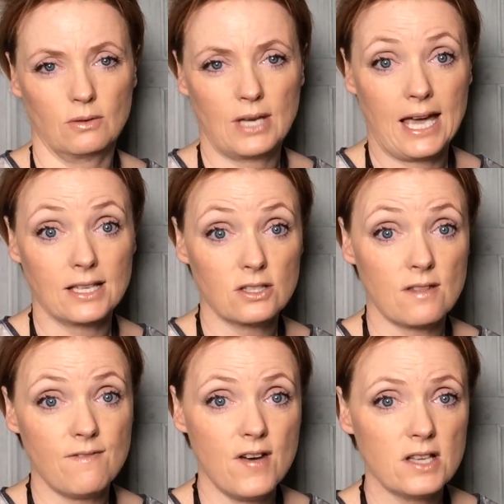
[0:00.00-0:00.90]
Okay, so
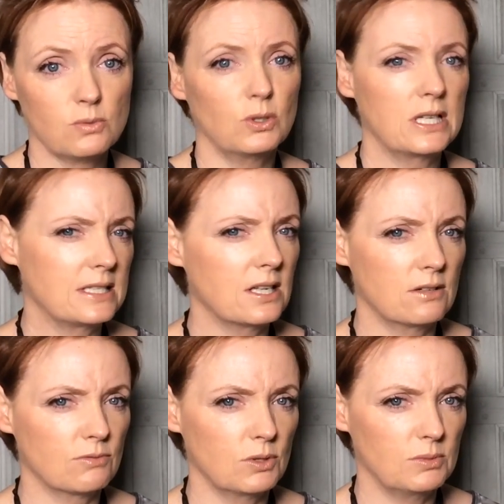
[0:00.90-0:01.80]
the first one is done
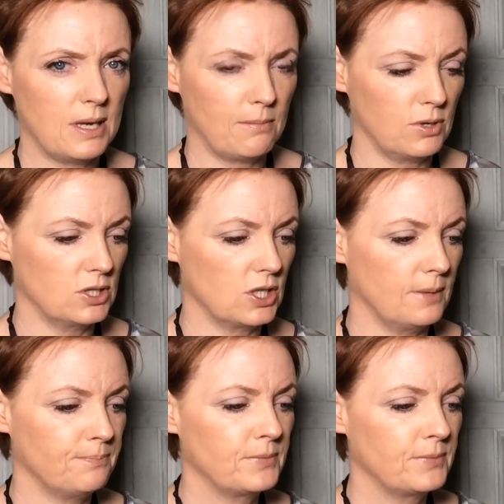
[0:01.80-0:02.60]
at room temperature.